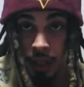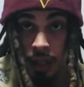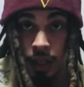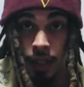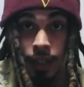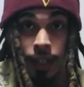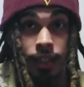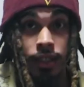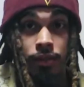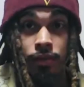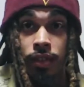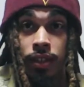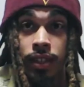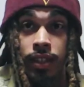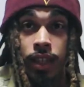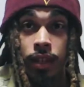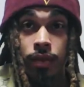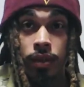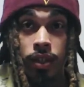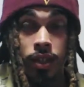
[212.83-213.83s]
It doesn't really
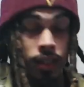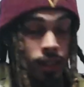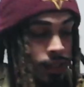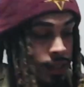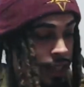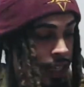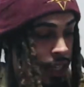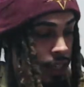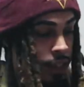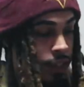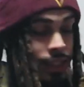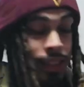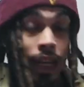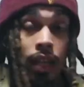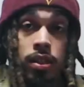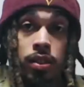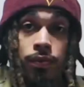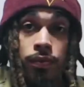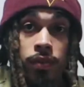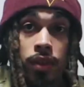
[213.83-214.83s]
give a good sound. It sounds
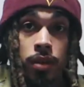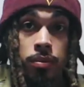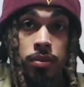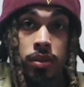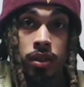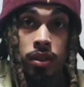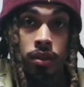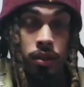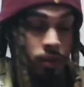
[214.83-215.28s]
flimsy.